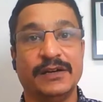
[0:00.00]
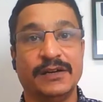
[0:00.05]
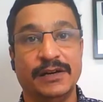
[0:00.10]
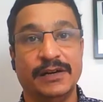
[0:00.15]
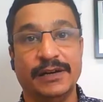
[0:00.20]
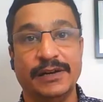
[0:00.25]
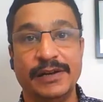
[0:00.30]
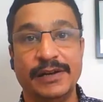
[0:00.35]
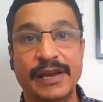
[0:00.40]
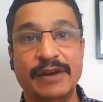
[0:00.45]

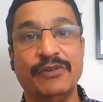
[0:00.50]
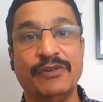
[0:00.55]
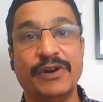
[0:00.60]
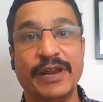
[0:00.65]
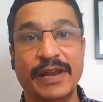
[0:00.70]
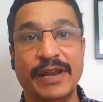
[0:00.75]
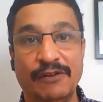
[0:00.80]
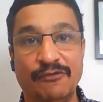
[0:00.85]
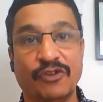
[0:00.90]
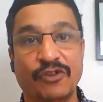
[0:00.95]

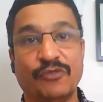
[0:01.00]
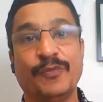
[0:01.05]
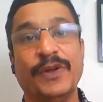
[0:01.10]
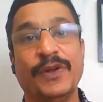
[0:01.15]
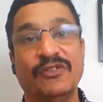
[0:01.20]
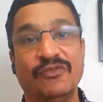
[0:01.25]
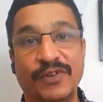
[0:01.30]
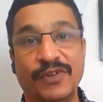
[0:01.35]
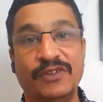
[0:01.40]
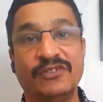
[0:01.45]
equity
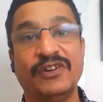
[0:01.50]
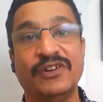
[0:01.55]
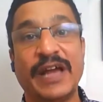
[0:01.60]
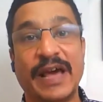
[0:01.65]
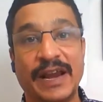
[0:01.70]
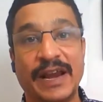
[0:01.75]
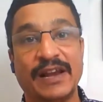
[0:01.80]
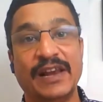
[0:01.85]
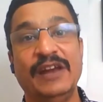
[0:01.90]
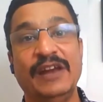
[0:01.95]
investments which
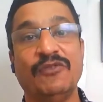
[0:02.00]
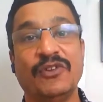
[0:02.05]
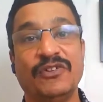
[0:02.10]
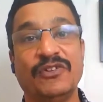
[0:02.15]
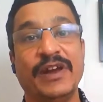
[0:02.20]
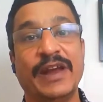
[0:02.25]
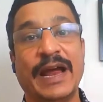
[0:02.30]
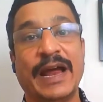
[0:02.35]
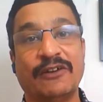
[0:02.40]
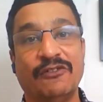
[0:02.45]
directly invest
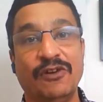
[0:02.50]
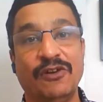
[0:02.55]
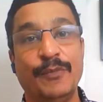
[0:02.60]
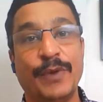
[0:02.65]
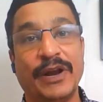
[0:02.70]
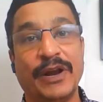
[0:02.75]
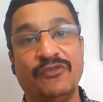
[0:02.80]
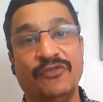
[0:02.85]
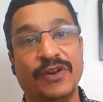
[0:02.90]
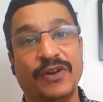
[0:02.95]
in actively
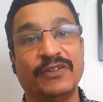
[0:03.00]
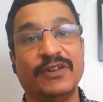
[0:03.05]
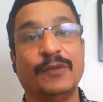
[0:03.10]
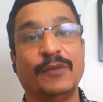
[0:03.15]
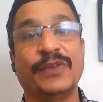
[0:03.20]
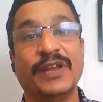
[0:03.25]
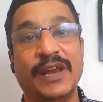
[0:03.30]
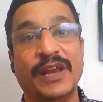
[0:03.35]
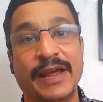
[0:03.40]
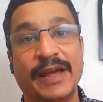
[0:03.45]
managed funds,
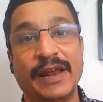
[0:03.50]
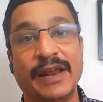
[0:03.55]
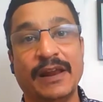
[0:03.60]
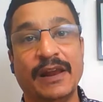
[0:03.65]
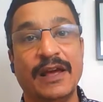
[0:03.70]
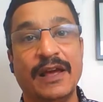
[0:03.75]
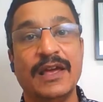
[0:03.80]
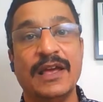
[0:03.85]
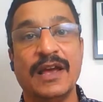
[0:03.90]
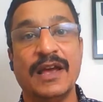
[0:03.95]
something like an
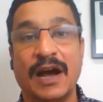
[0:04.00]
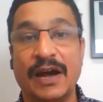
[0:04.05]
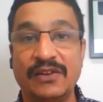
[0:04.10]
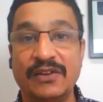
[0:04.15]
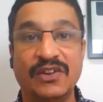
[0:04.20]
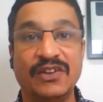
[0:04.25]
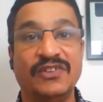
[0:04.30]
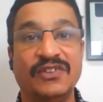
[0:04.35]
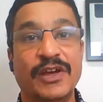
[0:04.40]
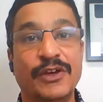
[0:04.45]

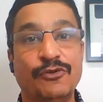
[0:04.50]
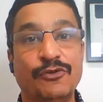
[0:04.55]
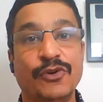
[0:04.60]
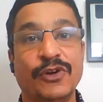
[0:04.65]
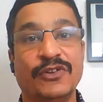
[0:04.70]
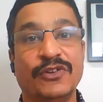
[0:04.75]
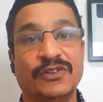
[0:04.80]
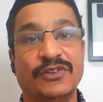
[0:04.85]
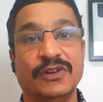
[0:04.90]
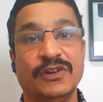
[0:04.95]
ICICI
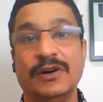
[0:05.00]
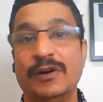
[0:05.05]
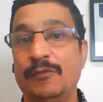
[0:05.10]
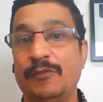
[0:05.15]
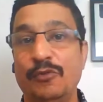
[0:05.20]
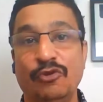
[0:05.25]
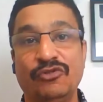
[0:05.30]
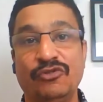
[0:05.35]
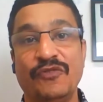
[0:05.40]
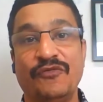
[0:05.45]
US
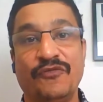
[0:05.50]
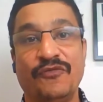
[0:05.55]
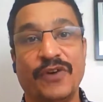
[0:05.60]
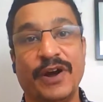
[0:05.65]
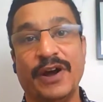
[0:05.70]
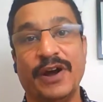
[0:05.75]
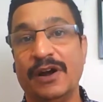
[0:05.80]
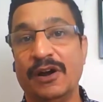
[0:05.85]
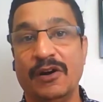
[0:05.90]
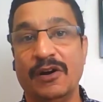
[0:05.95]
blue chip
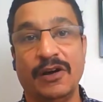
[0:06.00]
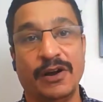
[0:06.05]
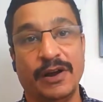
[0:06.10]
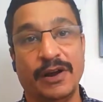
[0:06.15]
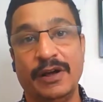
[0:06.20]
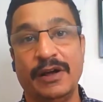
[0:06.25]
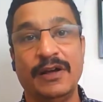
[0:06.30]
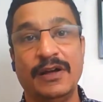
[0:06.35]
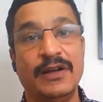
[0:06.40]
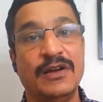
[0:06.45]
fund, or
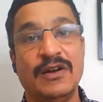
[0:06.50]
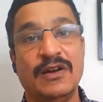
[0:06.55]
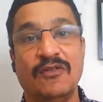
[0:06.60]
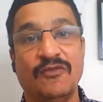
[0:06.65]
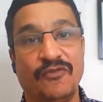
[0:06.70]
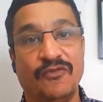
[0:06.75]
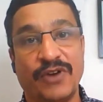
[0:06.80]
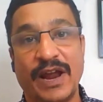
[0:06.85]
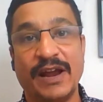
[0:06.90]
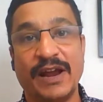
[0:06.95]
a
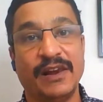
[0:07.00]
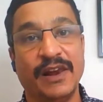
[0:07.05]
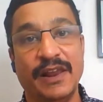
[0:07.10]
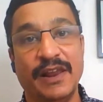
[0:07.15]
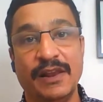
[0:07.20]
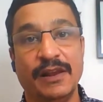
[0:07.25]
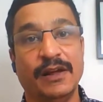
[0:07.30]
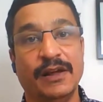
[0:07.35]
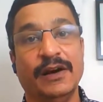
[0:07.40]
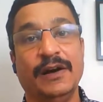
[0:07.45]

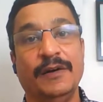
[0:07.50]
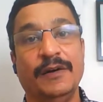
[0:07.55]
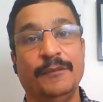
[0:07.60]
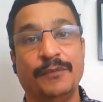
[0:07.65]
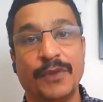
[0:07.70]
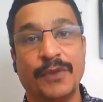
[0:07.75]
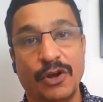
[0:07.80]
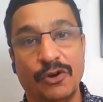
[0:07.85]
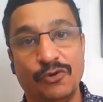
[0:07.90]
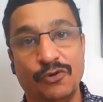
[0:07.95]
Franklin
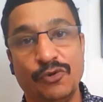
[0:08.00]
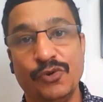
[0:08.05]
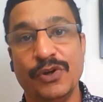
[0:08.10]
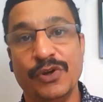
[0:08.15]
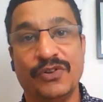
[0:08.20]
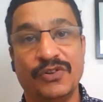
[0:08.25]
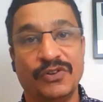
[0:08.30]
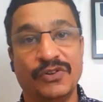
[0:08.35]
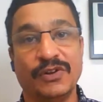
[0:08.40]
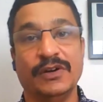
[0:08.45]

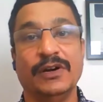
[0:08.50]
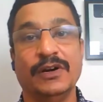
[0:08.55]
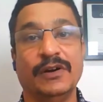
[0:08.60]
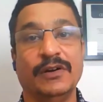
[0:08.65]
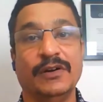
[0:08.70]
US